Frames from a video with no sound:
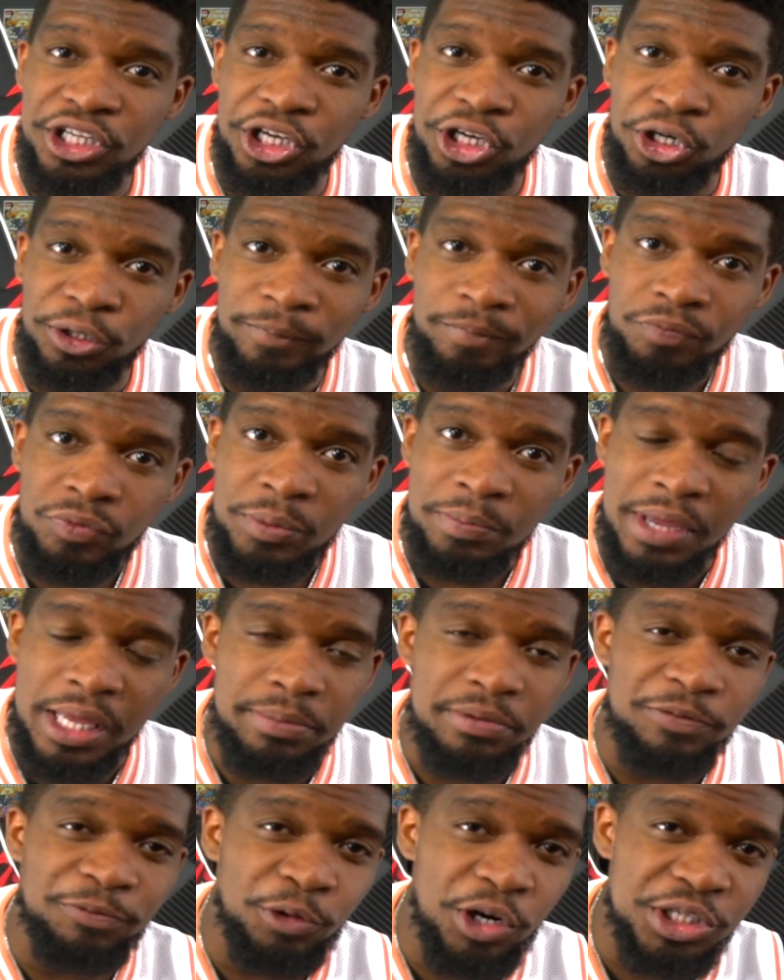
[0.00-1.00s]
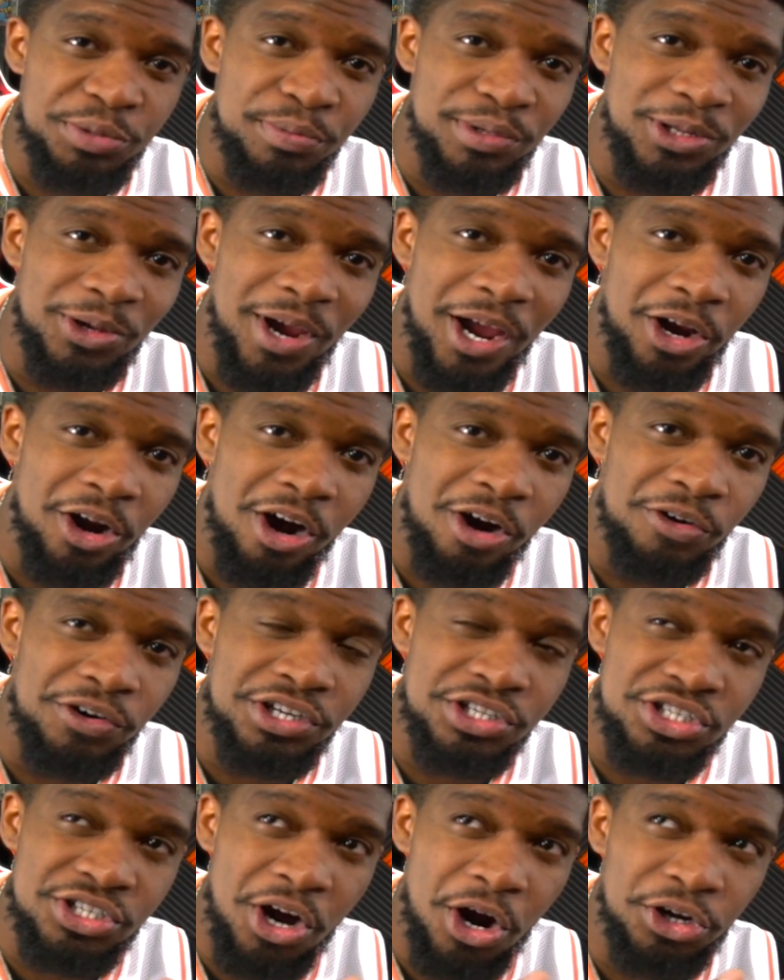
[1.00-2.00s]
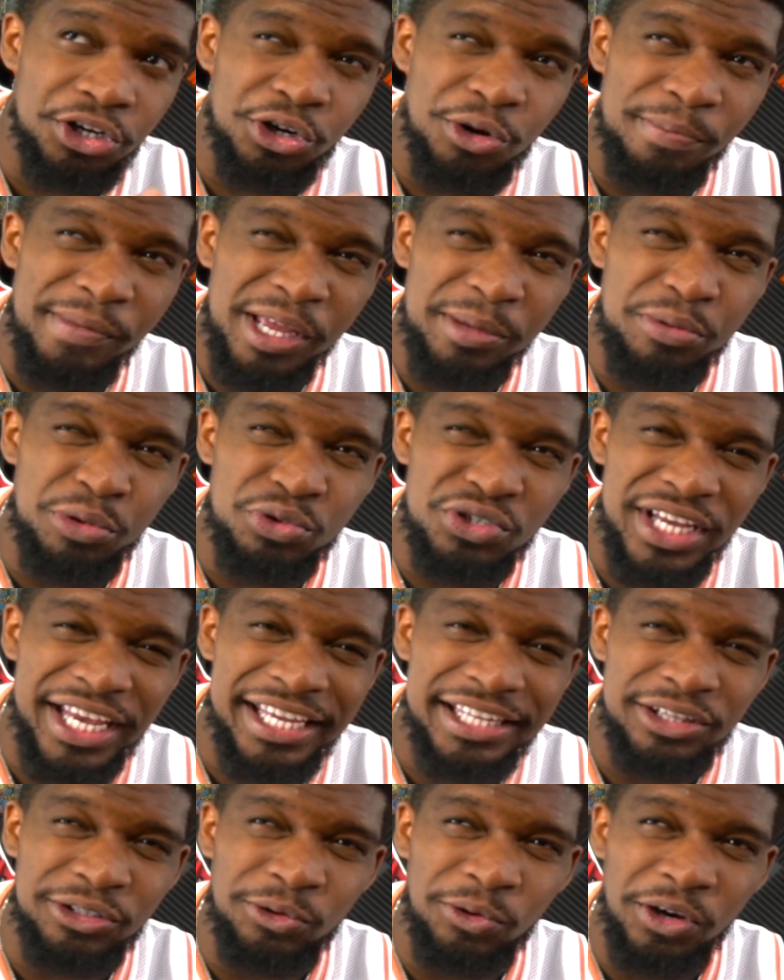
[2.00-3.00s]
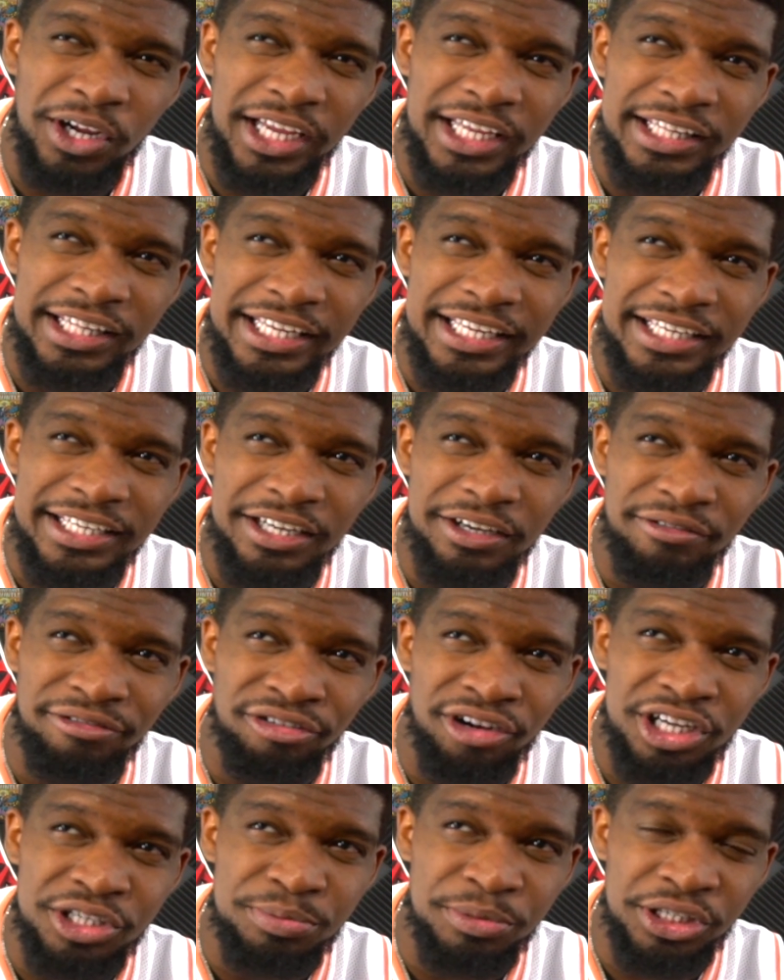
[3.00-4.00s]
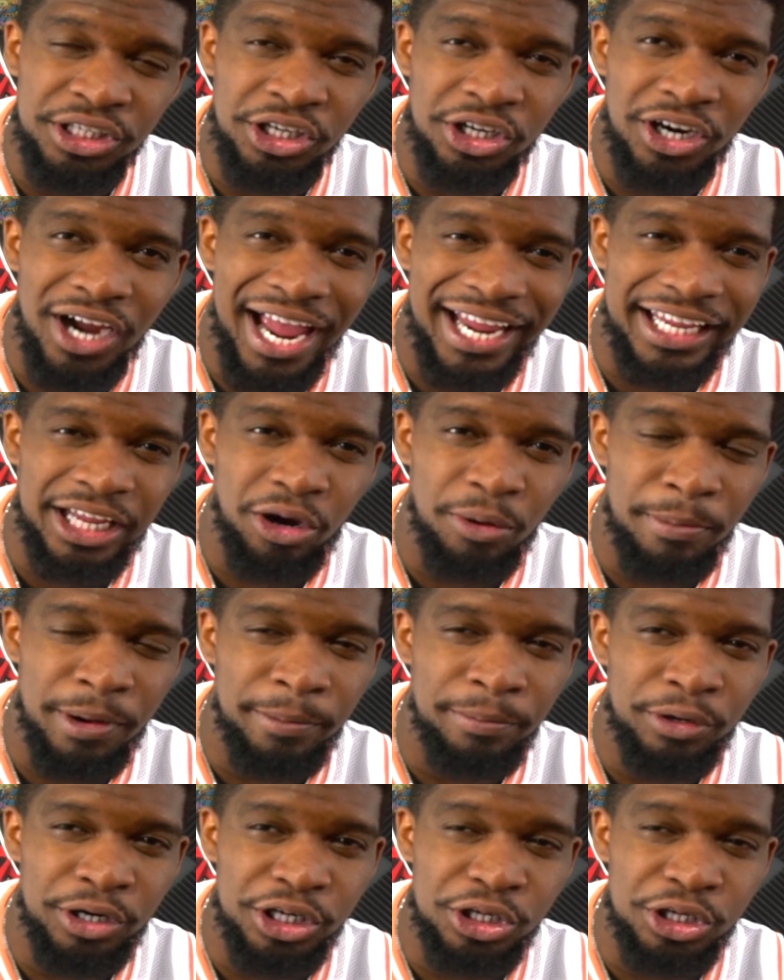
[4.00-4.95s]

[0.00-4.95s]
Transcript: year. Maybe freshman year had already started, or maybe it was 8th grade leading into freshman year. I can't remember.